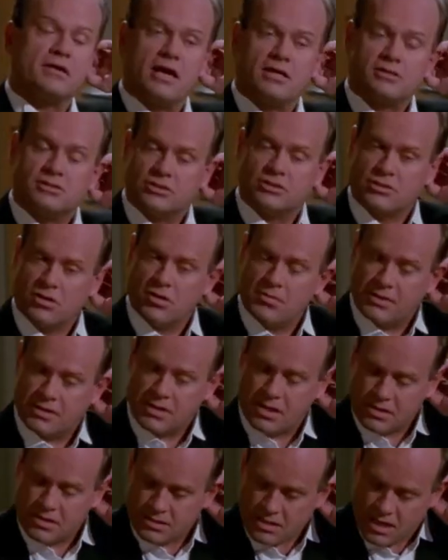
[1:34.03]
actually told me
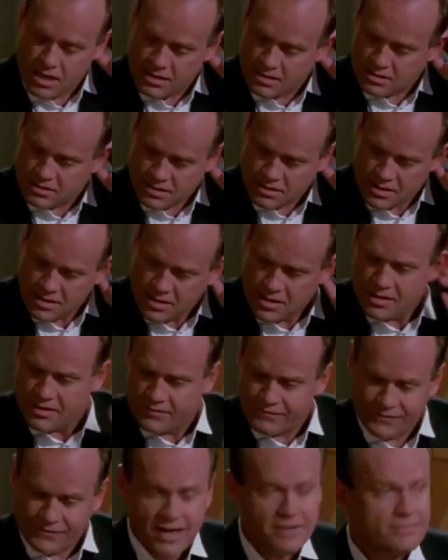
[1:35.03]
the other day that uh,
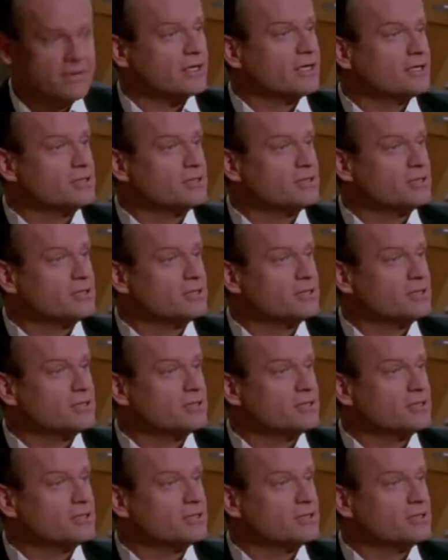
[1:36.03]
Frederick